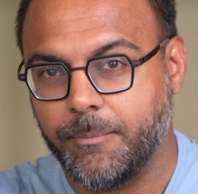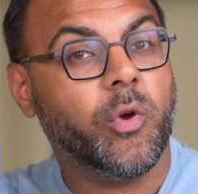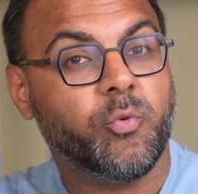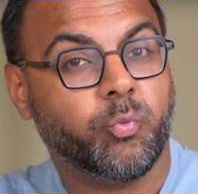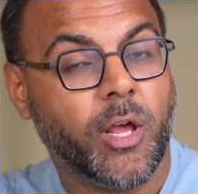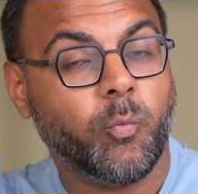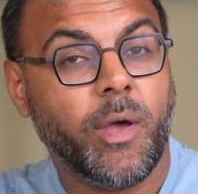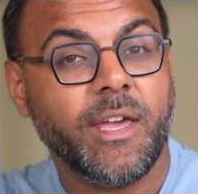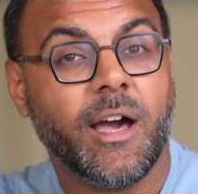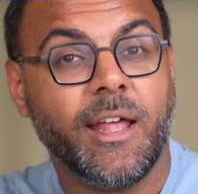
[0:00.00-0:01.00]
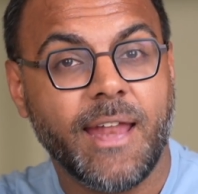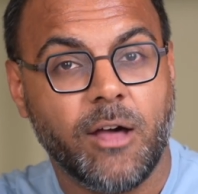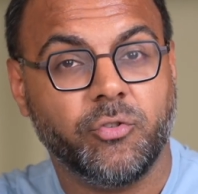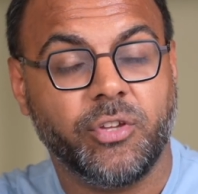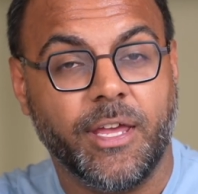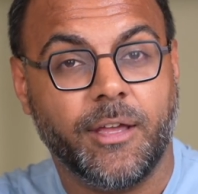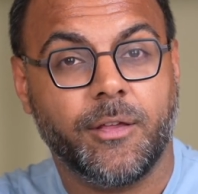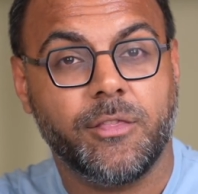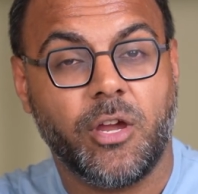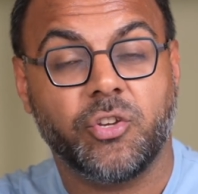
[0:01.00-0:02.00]
With Runway announcing
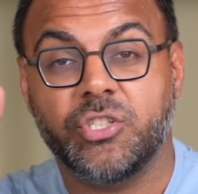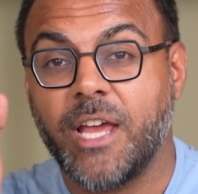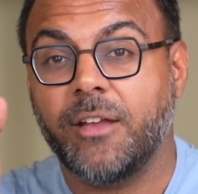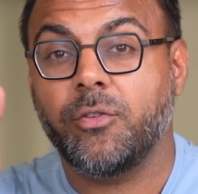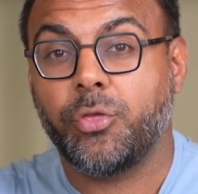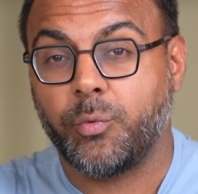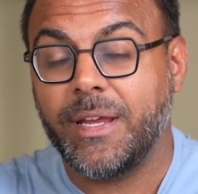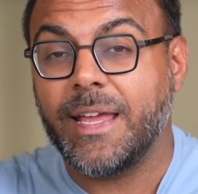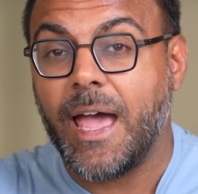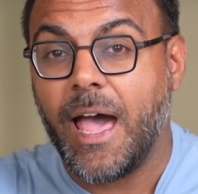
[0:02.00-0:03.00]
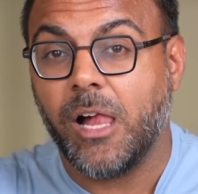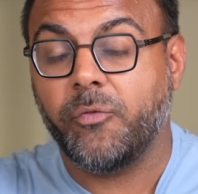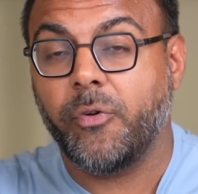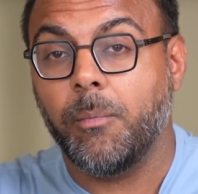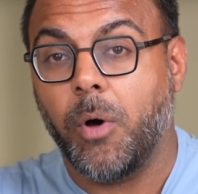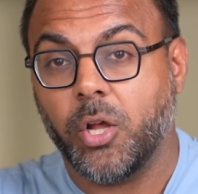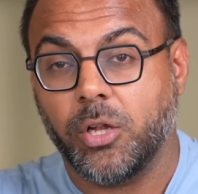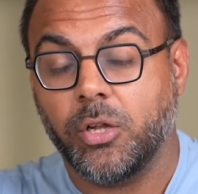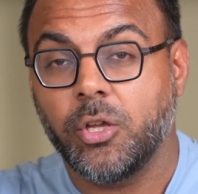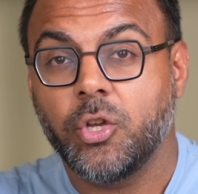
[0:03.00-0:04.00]
their Gen three Alpha
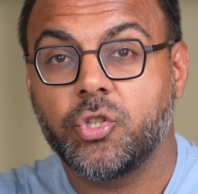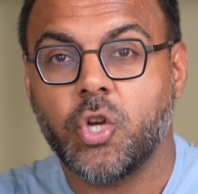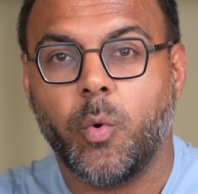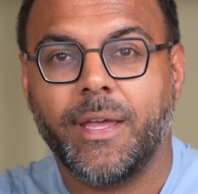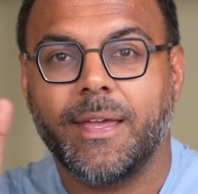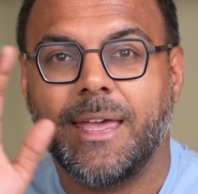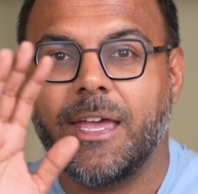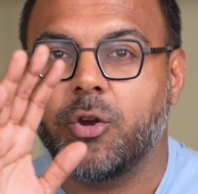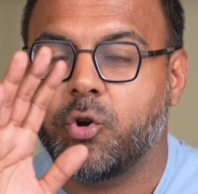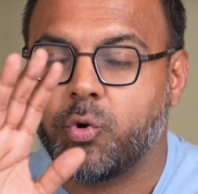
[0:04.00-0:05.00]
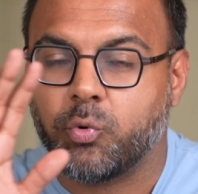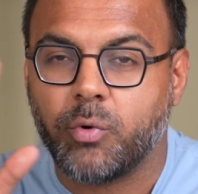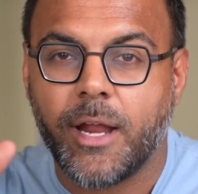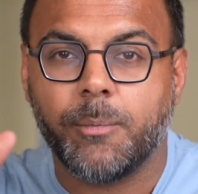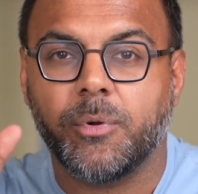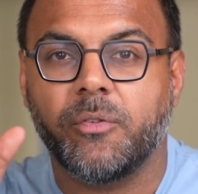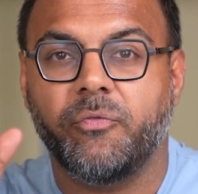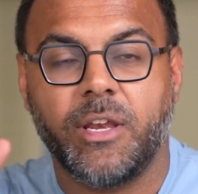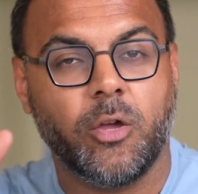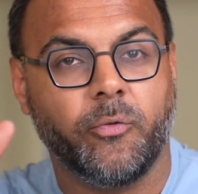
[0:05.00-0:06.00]
model showing incredible
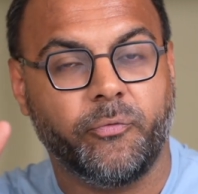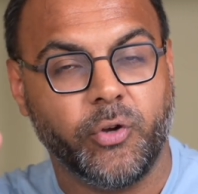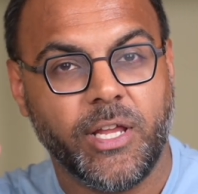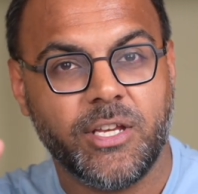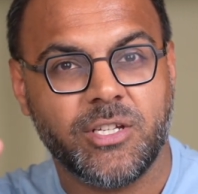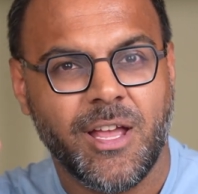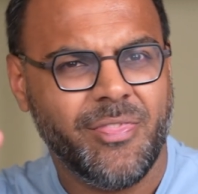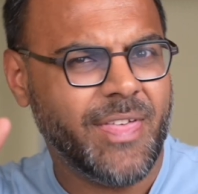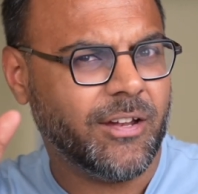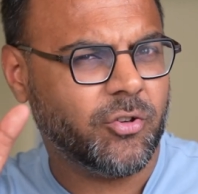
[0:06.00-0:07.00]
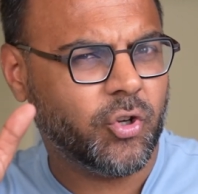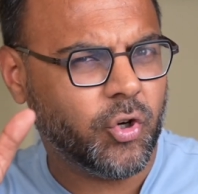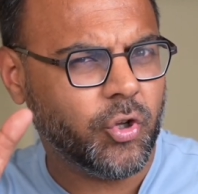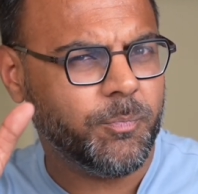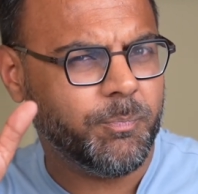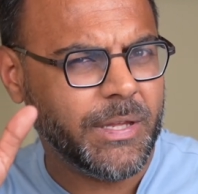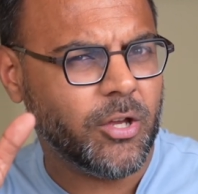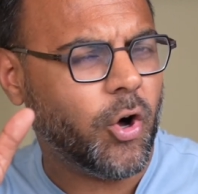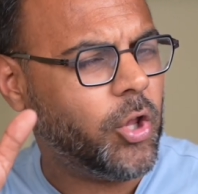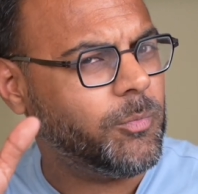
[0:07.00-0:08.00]
video footage that could
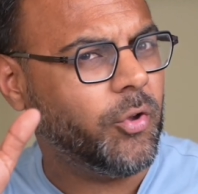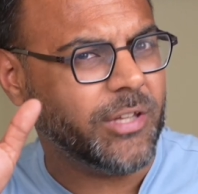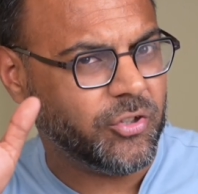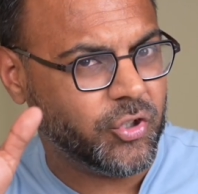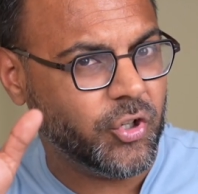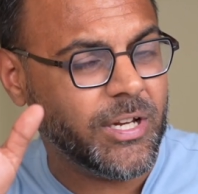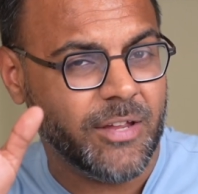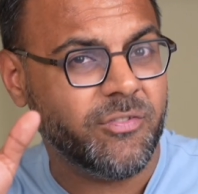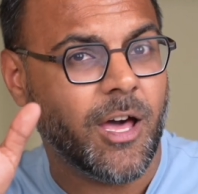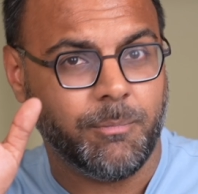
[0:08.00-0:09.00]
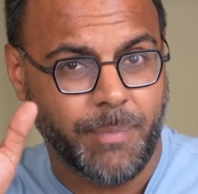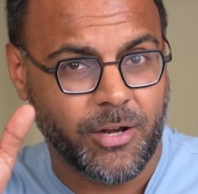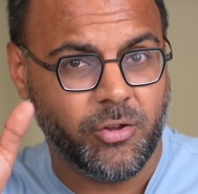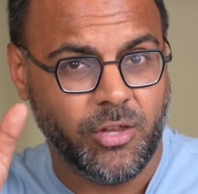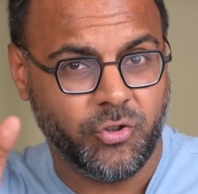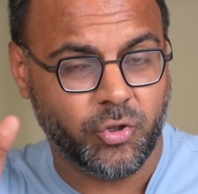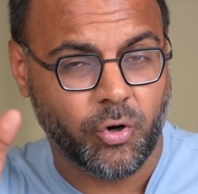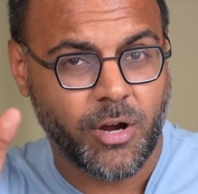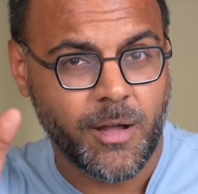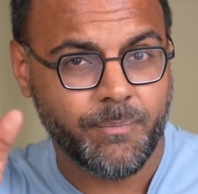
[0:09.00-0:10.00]
be almost as good, if not better than
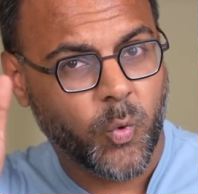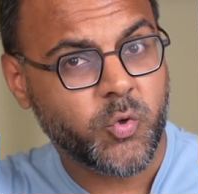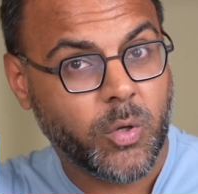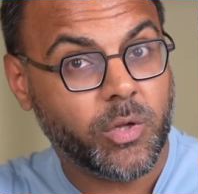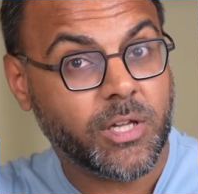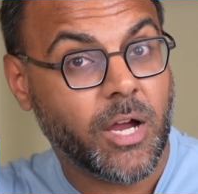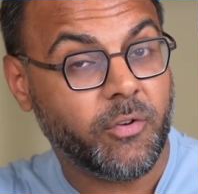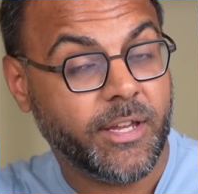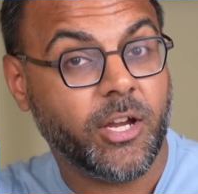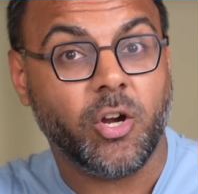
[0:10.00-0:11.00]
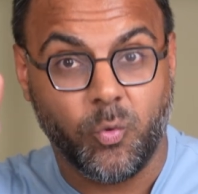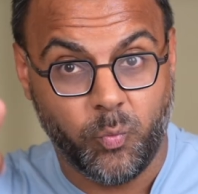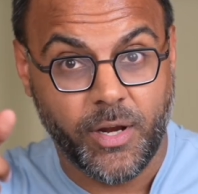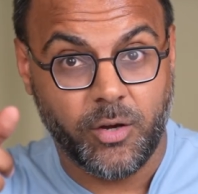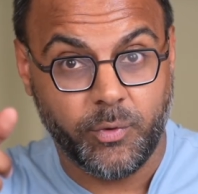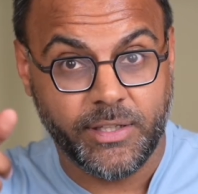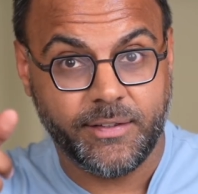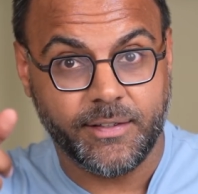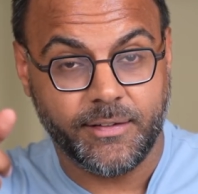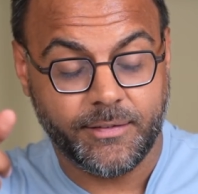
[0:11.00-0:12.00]
Sora, which we will cover here when it
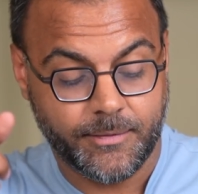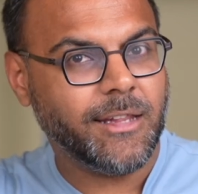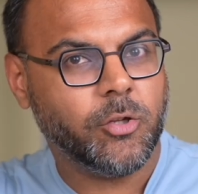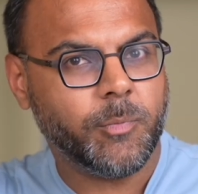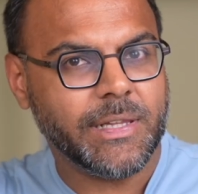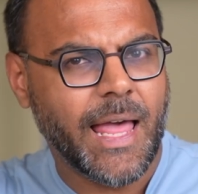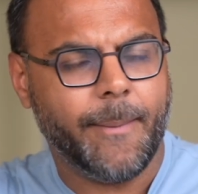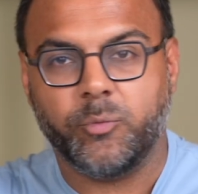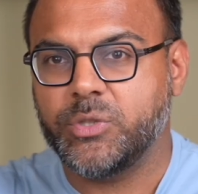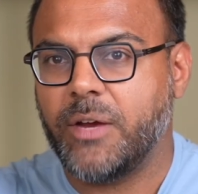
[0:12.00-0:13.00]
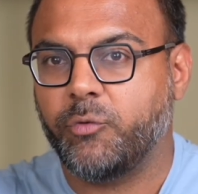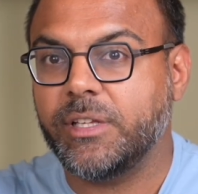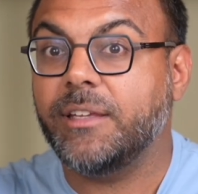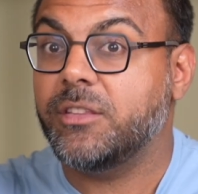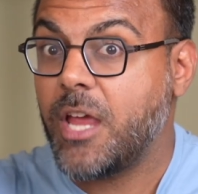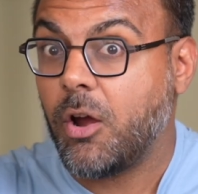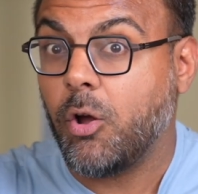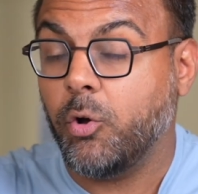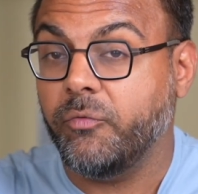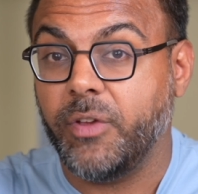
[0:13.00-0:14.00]
releases. And Luma Labs, which have released their
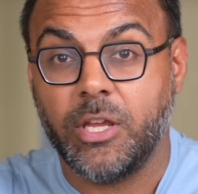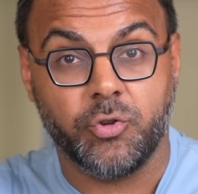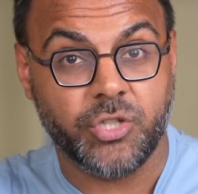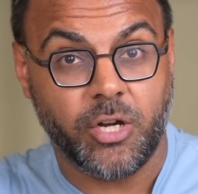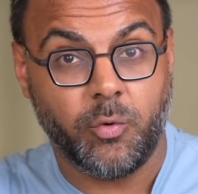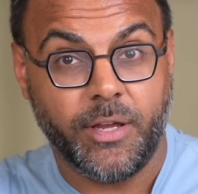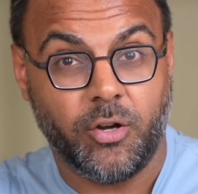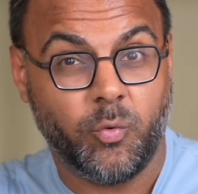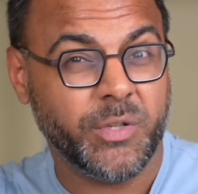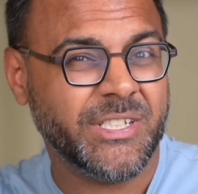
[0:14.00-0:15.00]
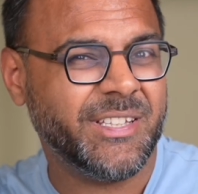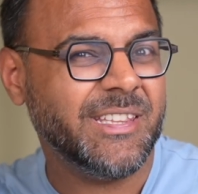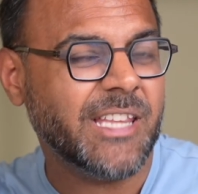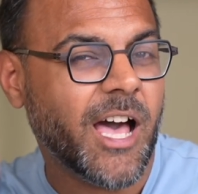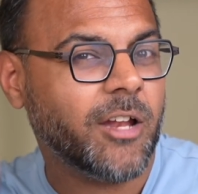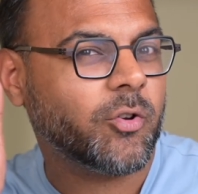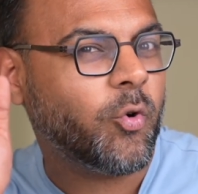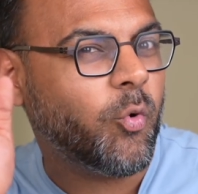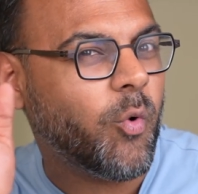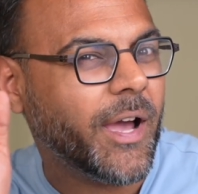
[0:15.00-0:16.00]
own video generator, which is not
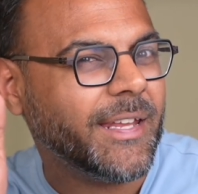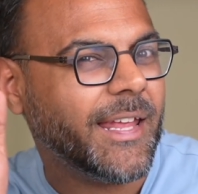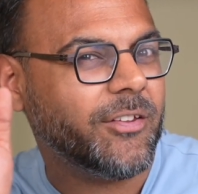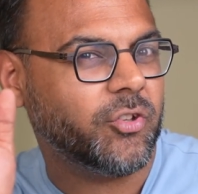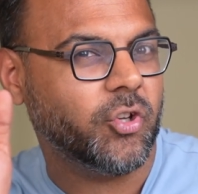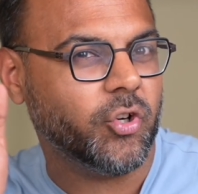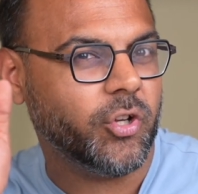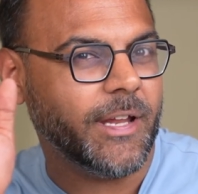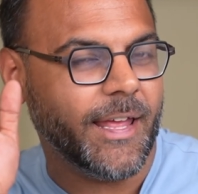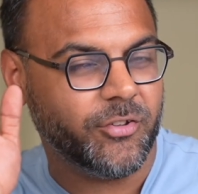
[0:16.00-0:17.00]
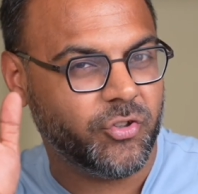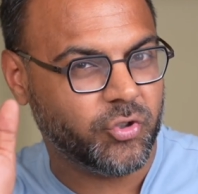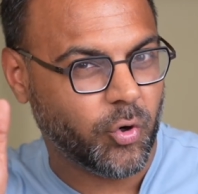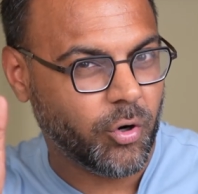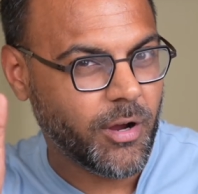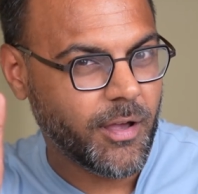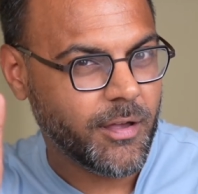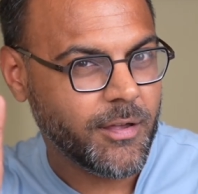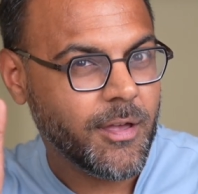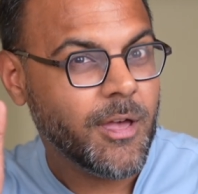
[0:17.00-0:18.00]
quite as good as Sora,
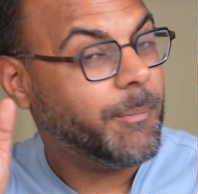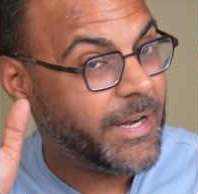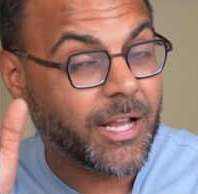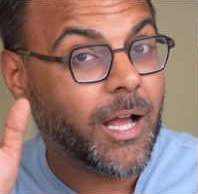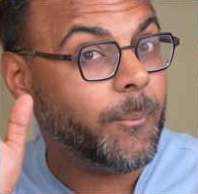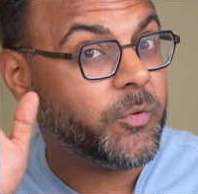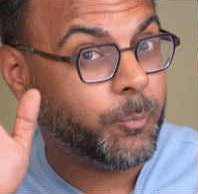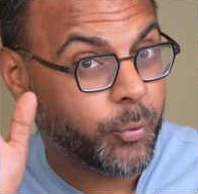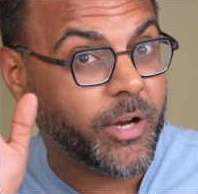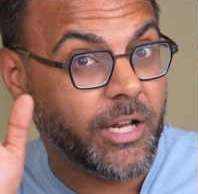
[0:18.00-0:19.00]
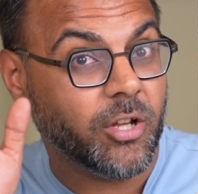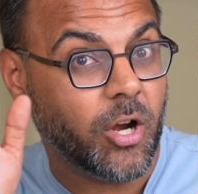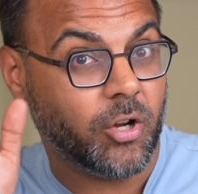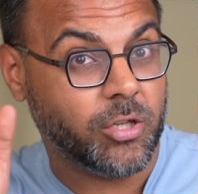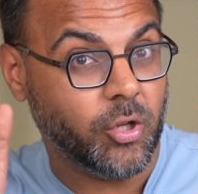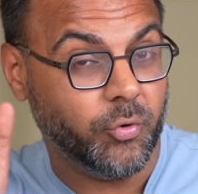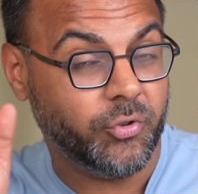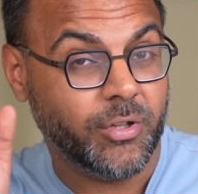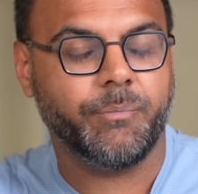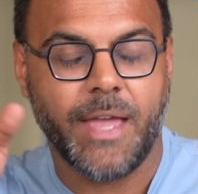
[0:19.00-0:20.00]
but it comes pretty darn
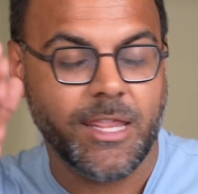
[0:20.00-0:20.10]
close.